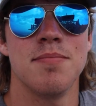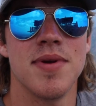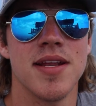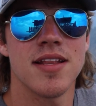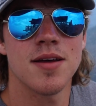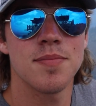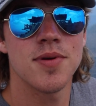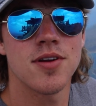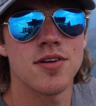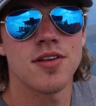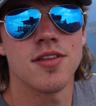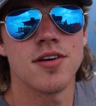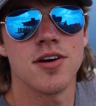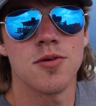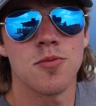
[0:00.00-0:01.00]
Made it up here to
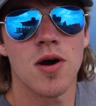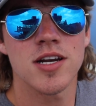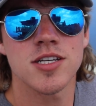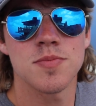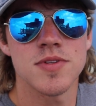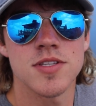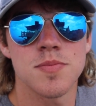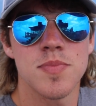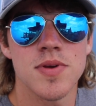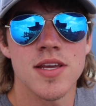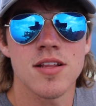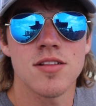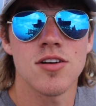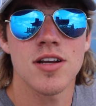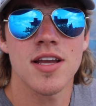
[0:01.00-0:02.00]
the Watchman's
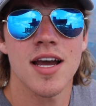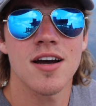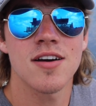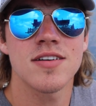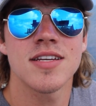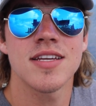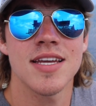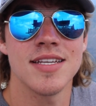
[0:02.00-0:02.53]
Peak lookout